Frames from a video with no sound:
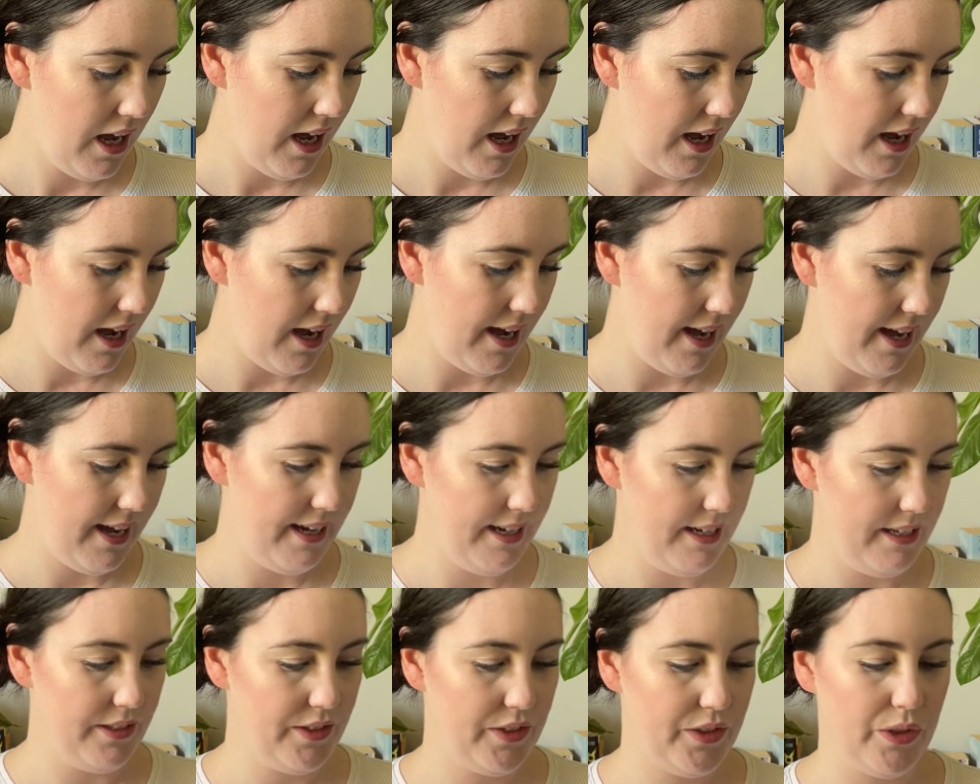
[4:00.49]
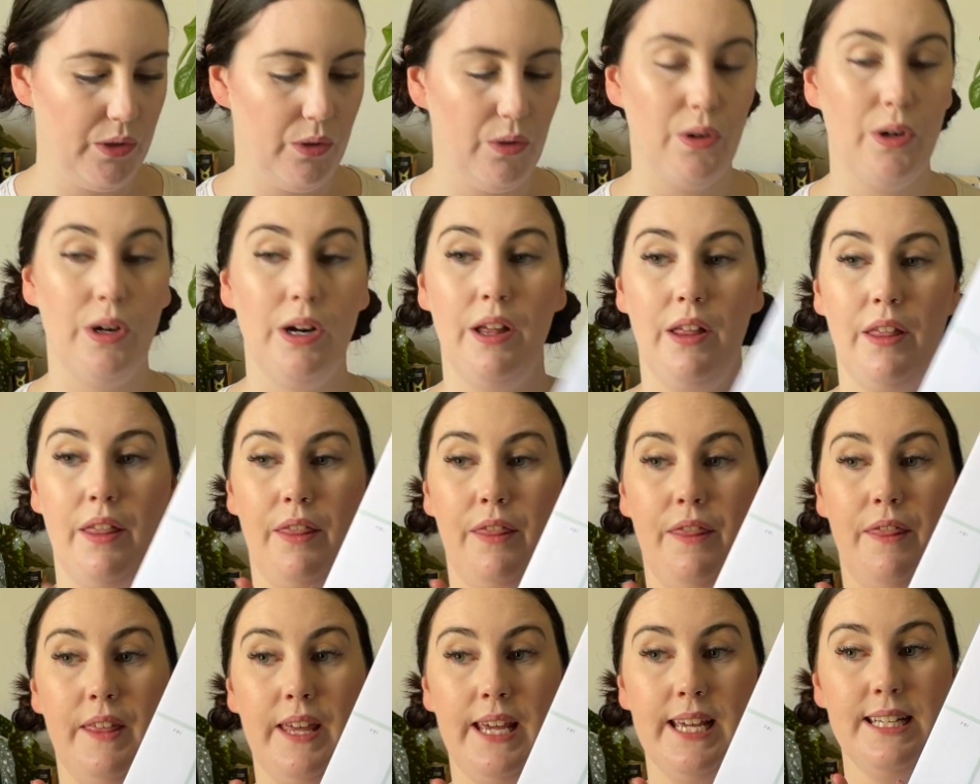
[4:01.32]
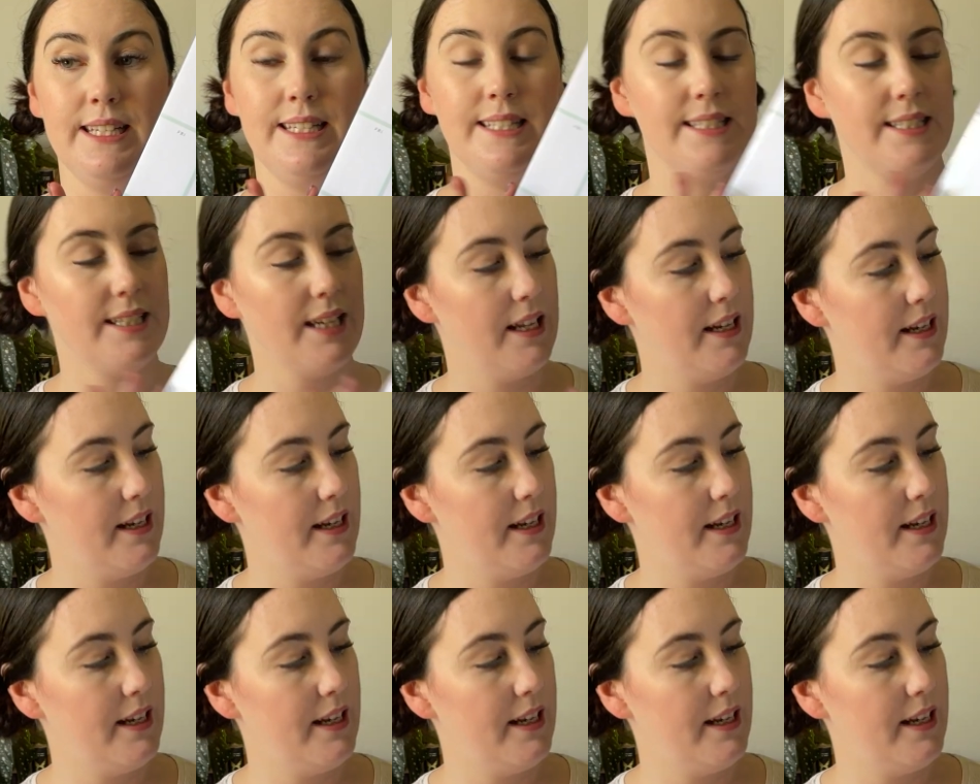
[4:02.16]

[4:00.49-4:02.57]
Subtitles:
I saw this.